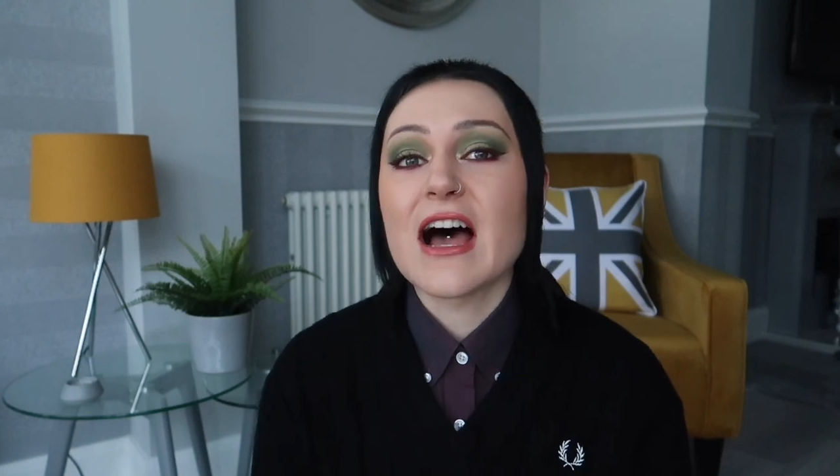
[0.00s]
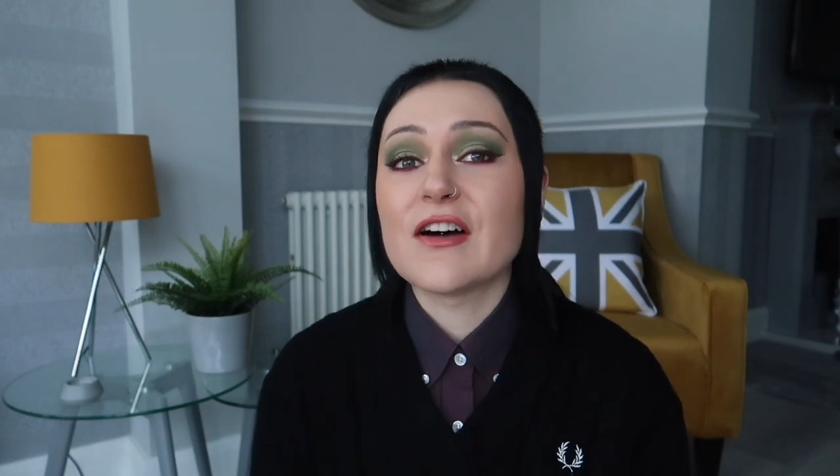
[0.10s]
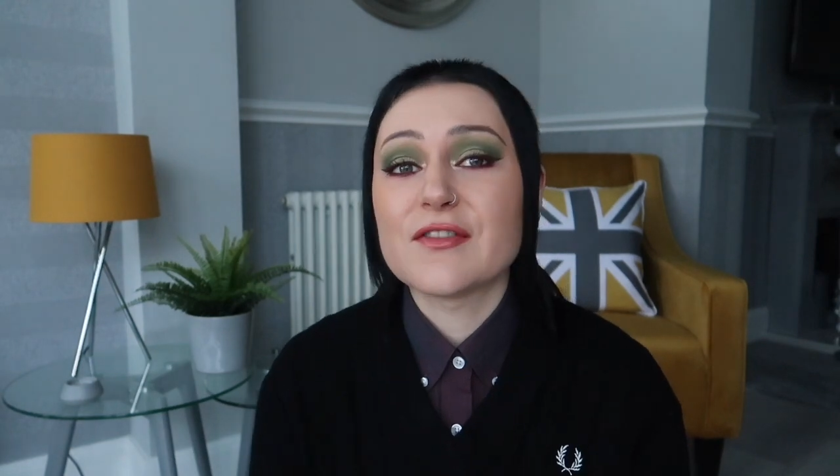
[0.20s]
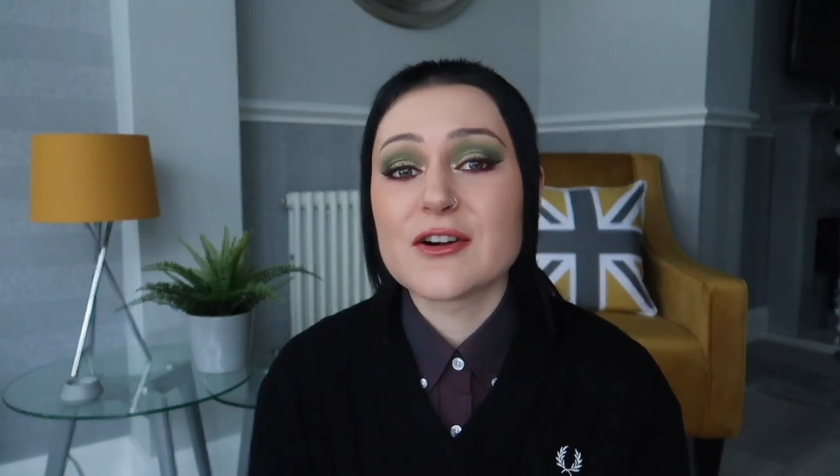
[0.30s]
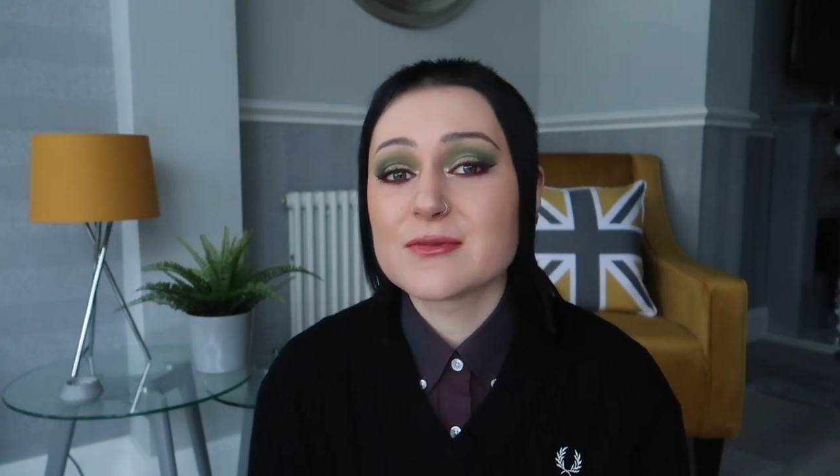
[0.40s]
I
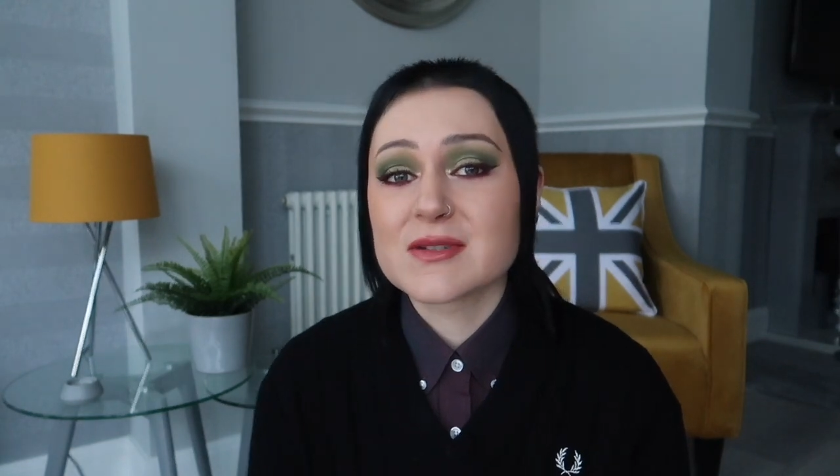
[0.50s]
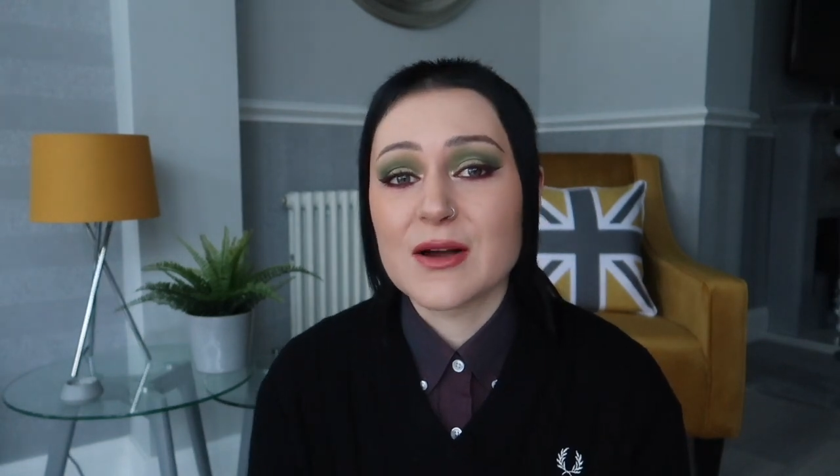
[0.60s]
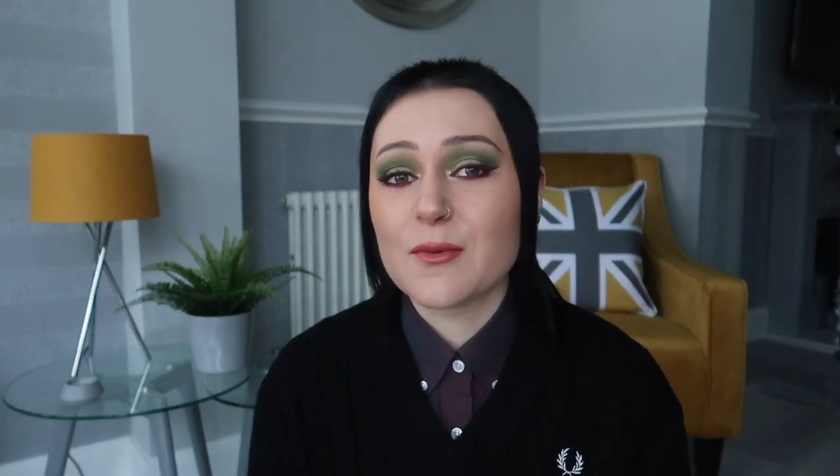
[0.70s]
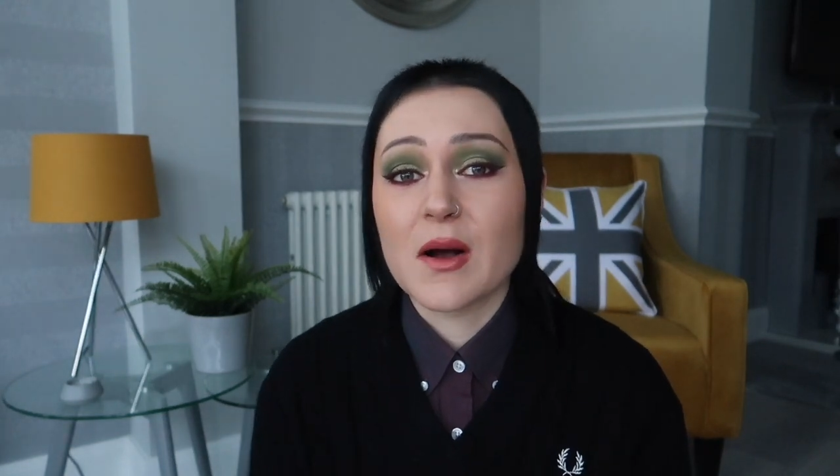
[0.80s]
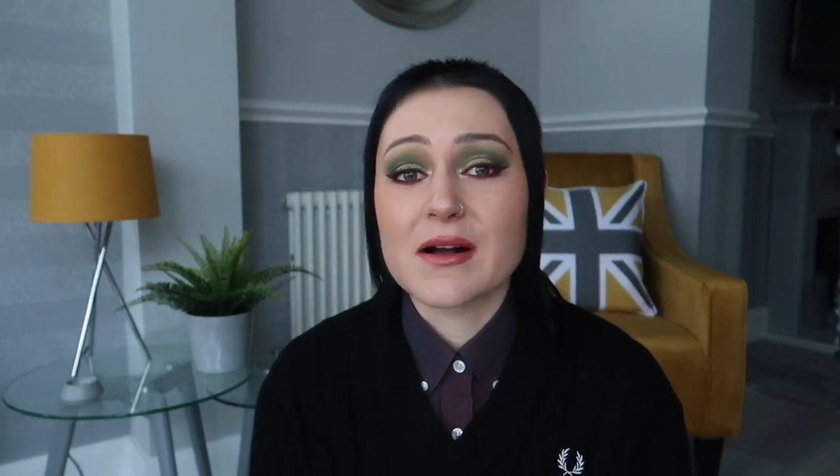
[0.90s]
filmed
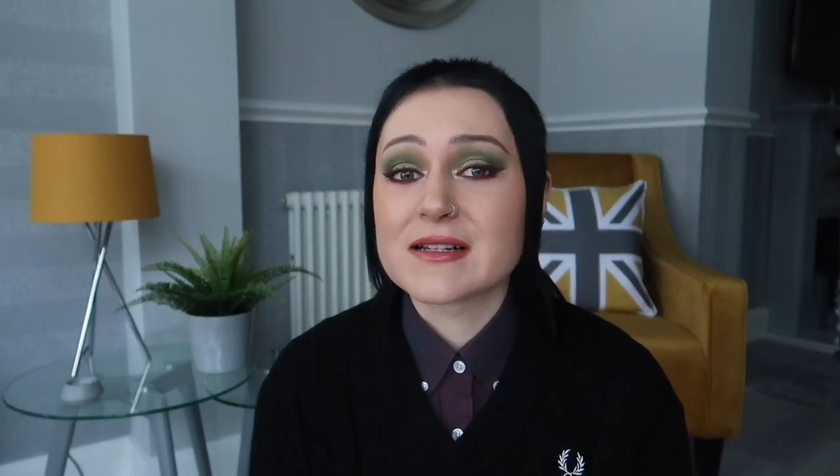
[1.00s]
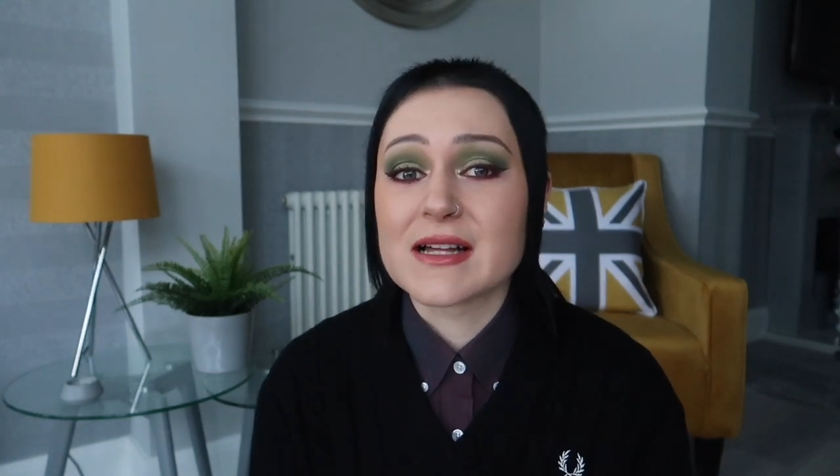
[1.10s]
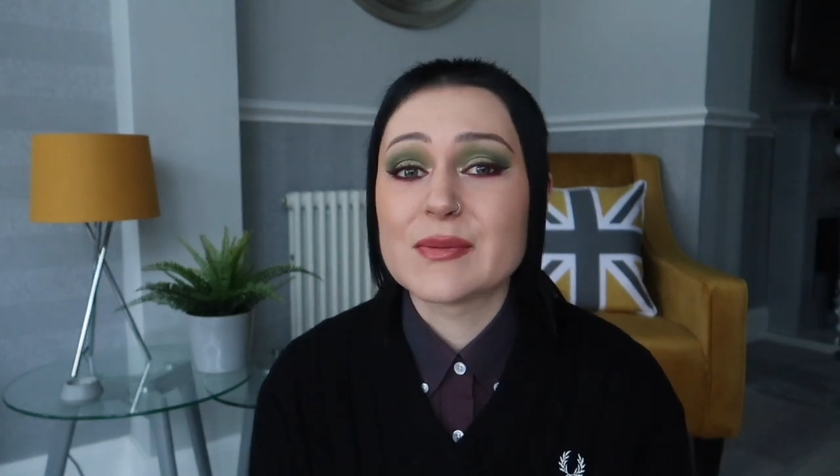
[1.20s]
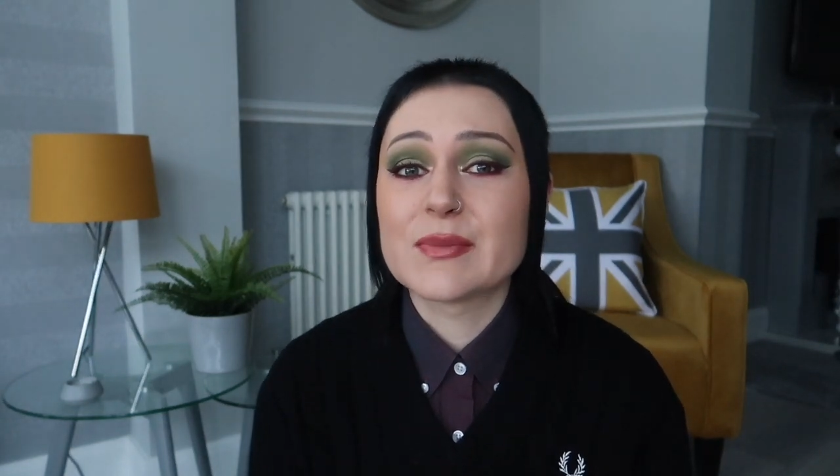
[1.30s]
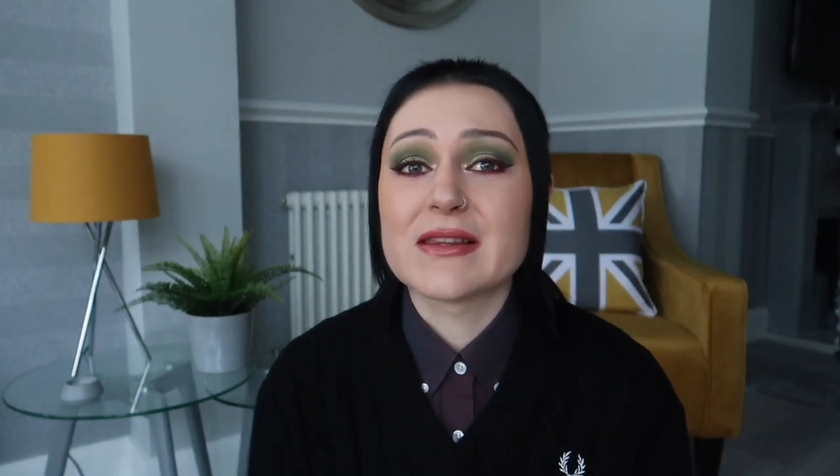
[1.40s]
like one
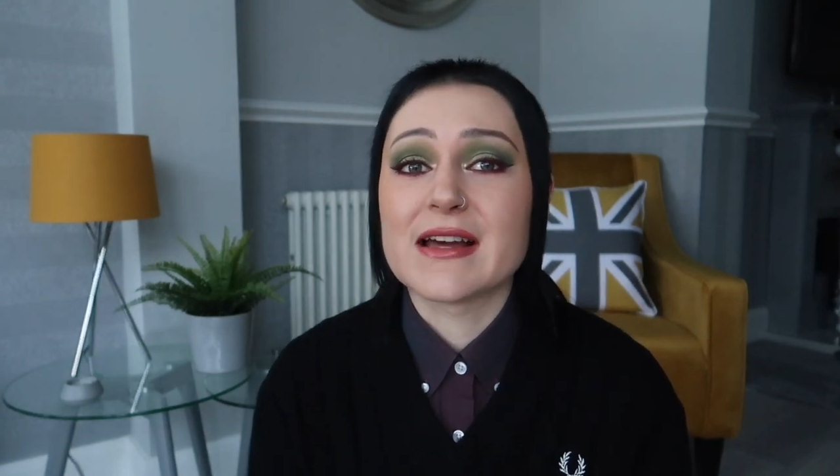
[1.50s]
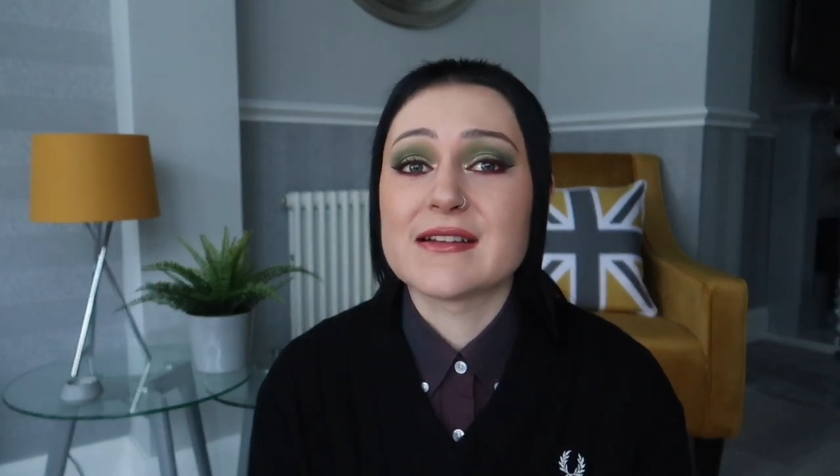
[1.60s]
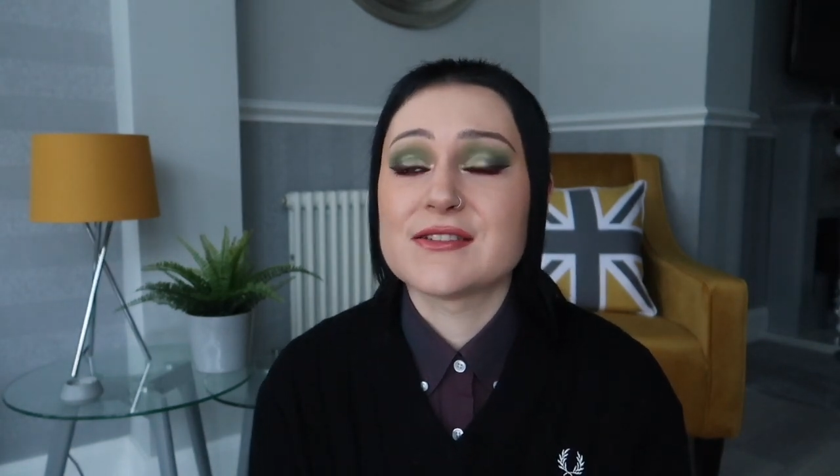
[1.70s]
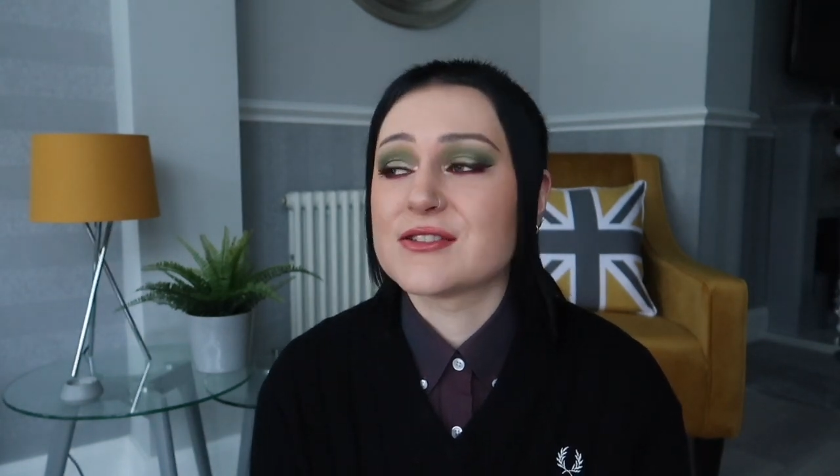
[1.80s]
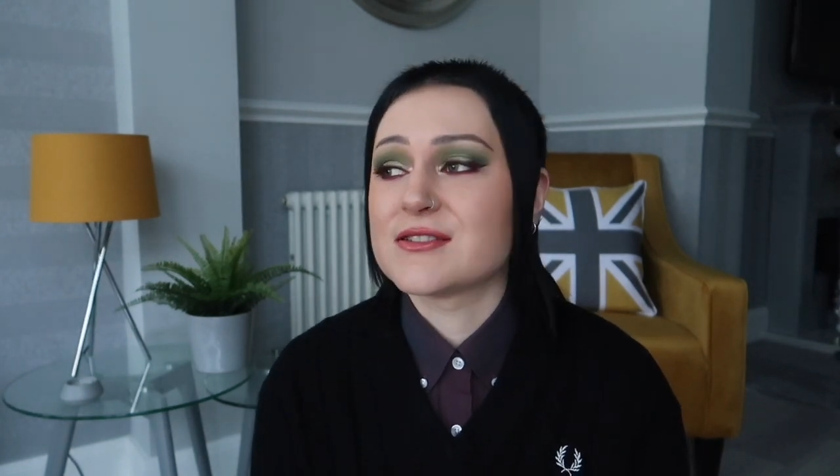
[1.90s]
clip and
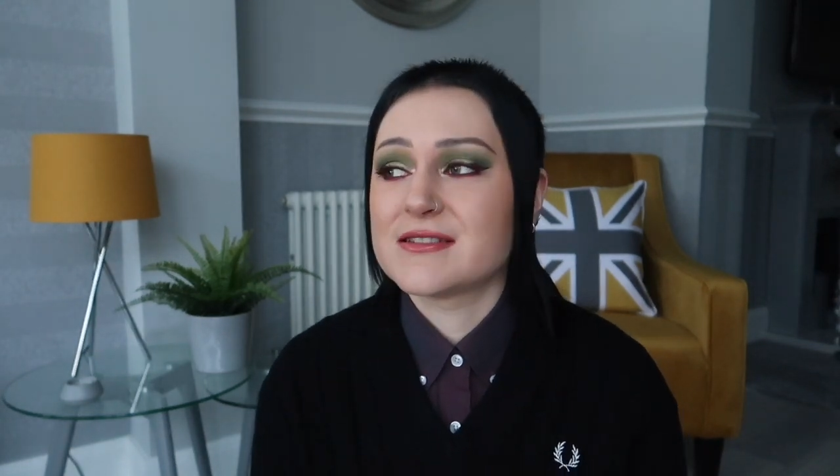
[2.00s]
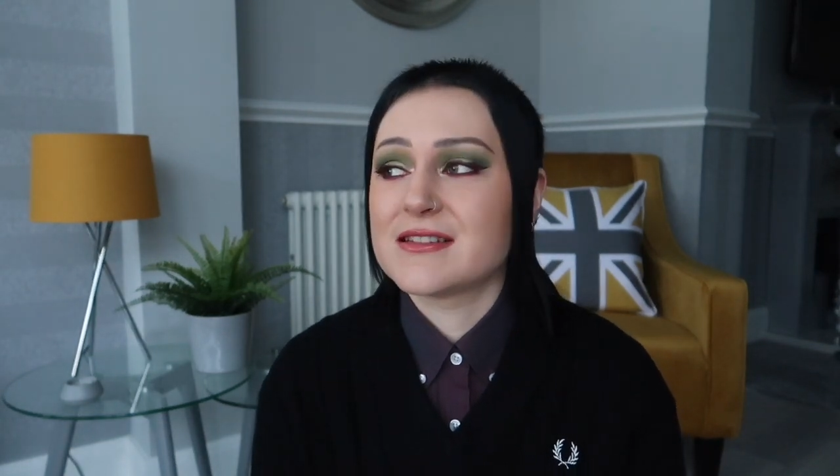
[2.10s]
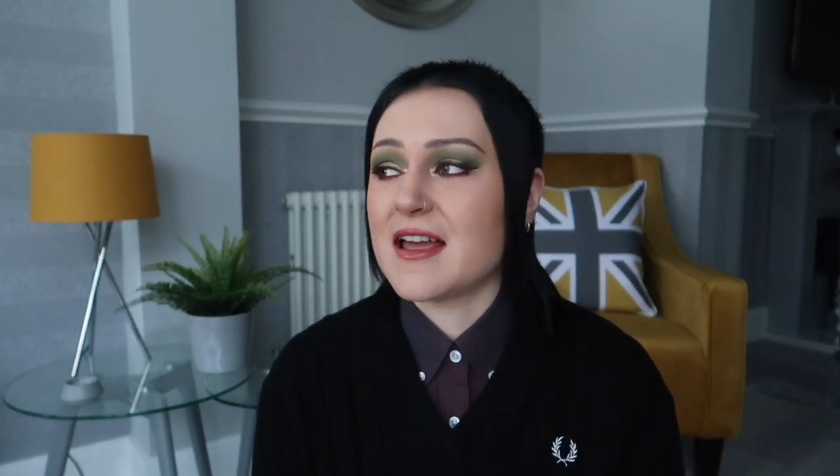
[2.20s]
then just